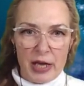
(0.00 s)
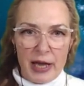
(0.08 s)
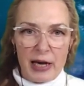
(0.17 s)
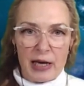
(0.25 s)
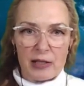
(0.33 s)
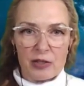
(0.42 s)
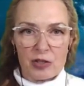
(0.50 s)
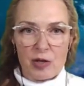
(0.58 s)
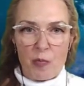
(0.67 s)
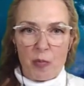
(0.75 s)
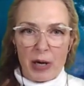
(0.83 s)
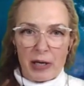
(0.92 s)
And
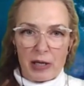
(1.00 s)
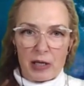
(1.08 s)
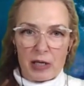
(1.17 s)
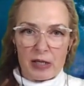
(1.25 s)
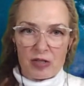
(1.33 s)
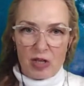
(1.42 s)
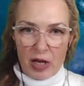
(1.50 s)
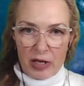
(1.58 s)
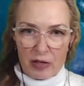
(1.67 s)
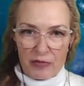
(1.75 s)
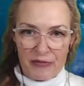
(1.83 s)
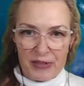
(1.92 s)
my
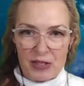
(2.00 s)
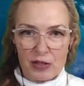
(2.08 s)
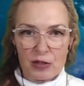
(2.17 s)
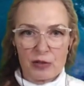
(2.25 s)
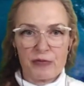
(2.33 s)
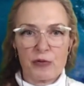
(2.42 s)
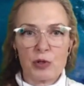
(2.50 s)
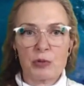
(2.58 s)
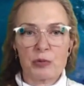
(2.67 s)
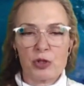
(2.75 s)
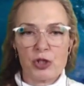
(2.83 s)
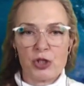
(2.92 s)
entire physical
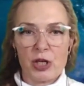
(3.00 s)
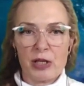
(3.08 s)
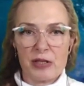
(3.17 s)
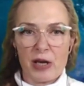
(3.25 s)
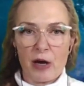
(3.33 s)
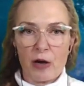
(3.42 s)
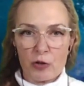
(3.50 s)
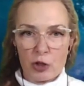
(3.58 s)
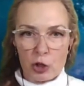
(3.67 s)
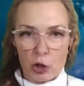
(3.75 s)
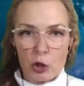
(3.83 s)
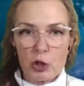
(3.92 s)
form will shut down.
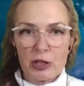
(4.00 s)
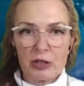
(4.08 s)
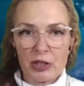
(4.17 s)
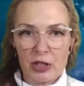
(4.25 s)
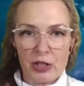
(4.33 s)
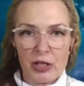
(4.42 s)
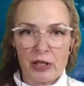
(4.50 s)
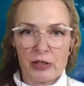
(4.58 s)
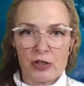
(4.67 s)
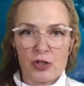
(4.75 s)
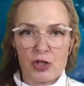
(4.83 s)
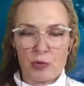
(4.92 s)
The Kundalini
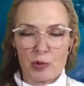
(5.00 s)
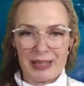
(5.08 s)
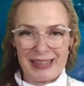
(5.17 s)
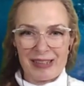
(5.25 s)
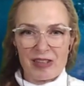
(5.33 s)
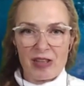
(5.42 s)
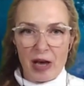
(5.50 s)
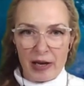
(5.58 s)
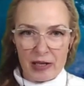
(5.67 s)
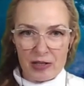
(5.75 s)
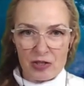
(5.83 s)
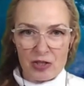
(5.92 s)
energy will
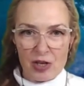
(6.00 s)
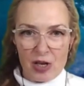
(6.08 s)
ignite